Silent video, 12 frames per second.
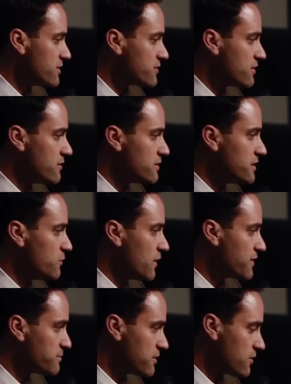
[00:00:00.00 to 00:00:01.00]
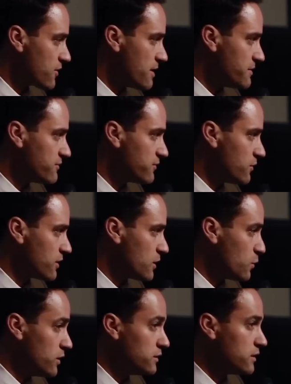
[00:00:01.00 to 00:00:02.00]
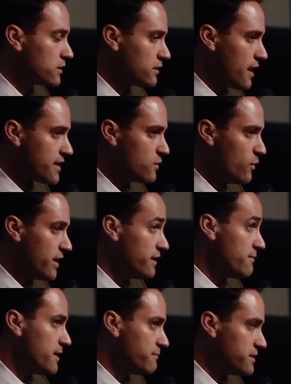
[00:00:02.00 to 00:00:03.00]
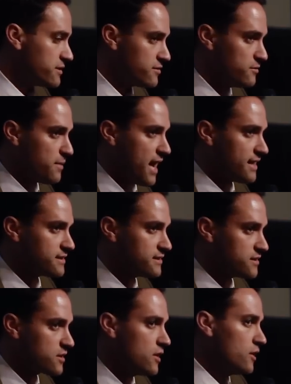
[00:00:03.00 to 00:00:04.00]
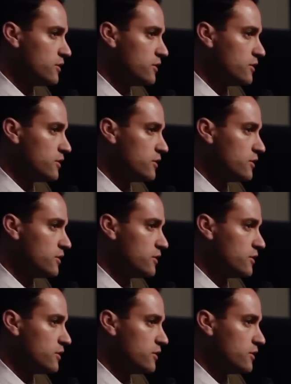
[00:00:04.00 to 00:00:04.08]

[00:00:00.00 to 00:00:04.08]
certainty what the program in Florida will look like when Amendment 2 passes,